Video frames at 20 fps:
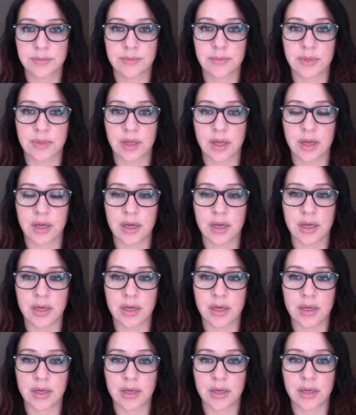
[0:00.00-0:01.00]

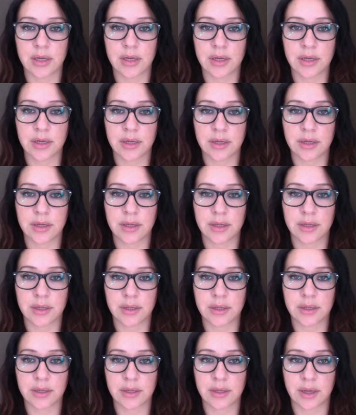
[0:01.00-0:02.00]
Uh,
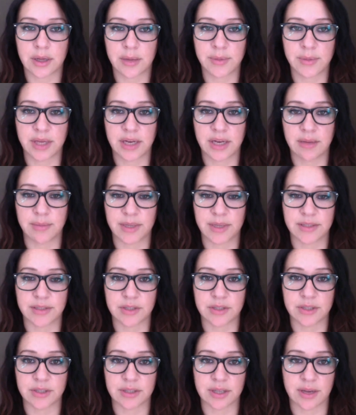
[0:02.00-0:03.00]
I'm getting
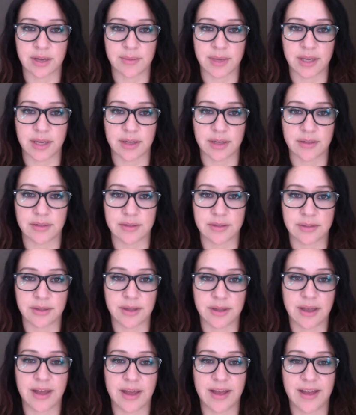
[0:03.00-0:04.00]
messages coming in.
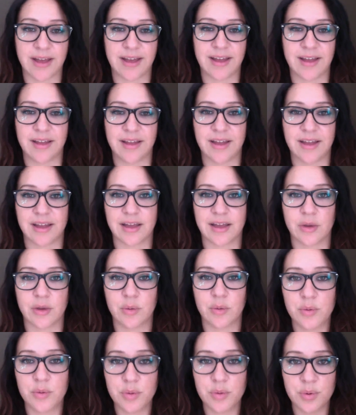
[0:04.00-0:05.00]

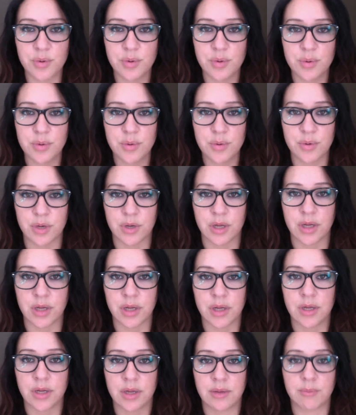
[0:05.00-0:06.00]
Woohoo!
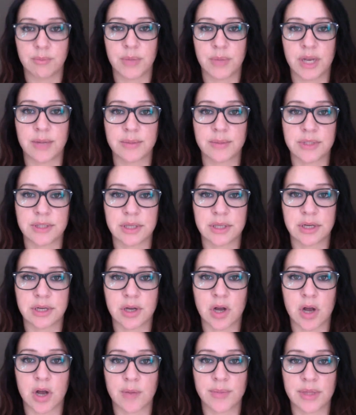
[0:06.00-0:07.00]
But I'm just going to
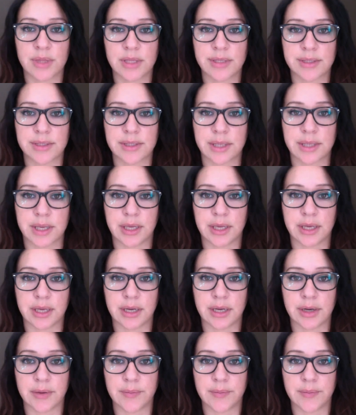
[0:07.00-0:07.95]
copy this link here.